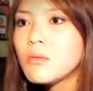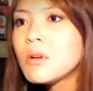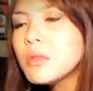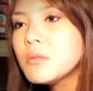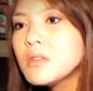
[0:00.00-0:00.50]
I
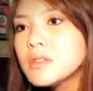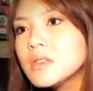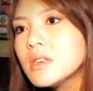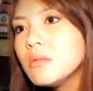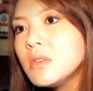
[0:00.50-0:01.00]
want people to
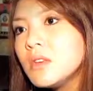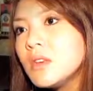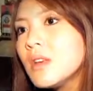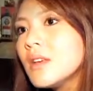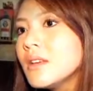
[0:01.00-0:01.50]
see me
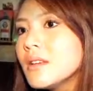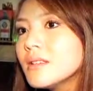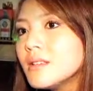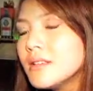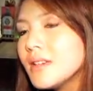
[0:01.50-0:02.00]

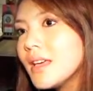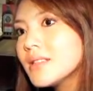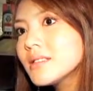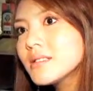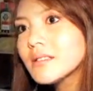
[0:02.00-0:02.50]

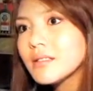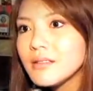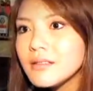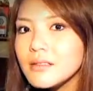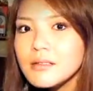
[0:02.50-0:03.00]
as
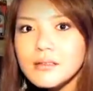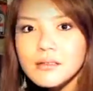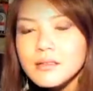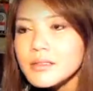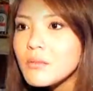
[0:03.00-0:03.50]

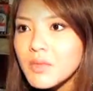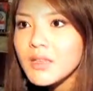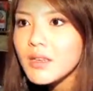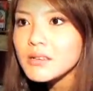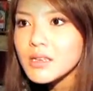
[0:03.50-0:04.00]

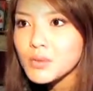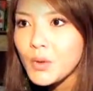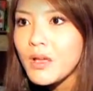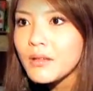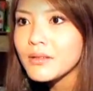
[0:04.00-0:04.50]
something else as
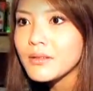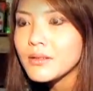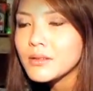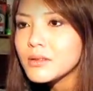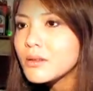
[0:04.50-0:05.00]
well.
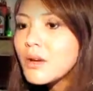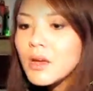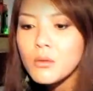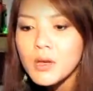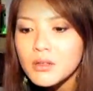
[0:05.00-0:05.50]
So
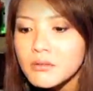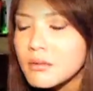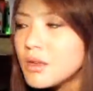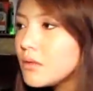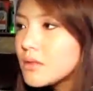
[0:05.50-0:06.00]
I went,
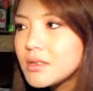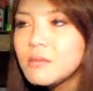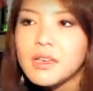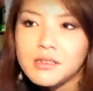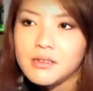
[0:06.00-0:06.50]
if you see my